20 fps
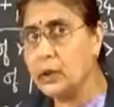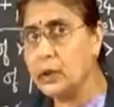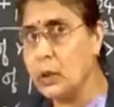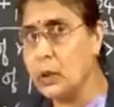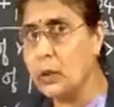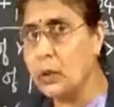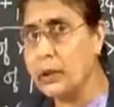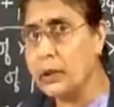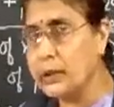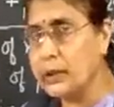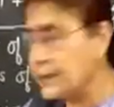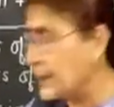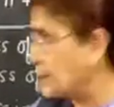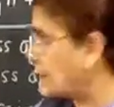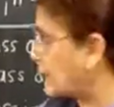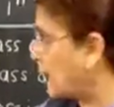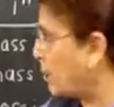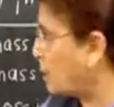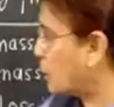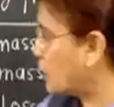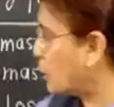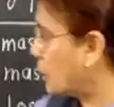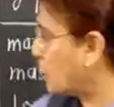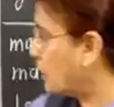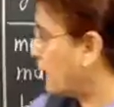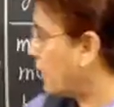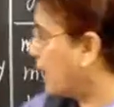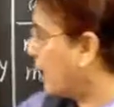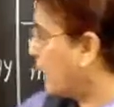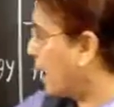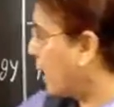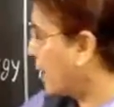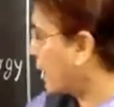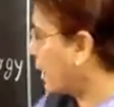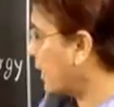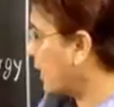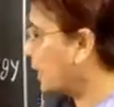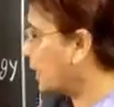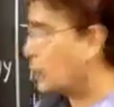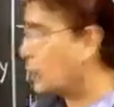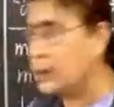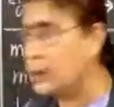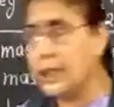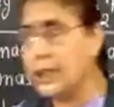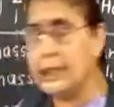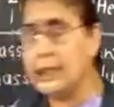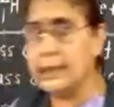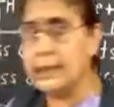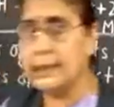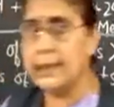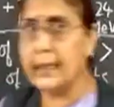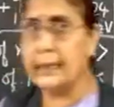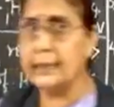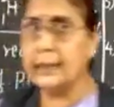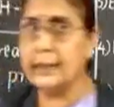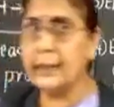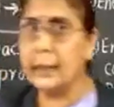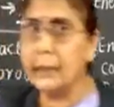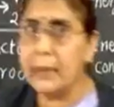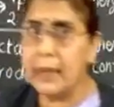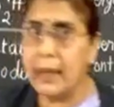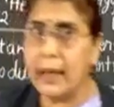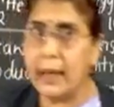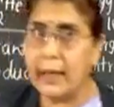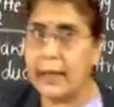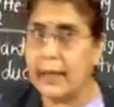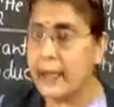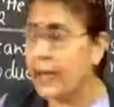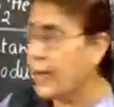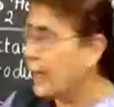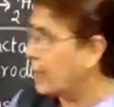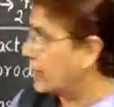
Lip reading: So the sum should be again 236. Similarly,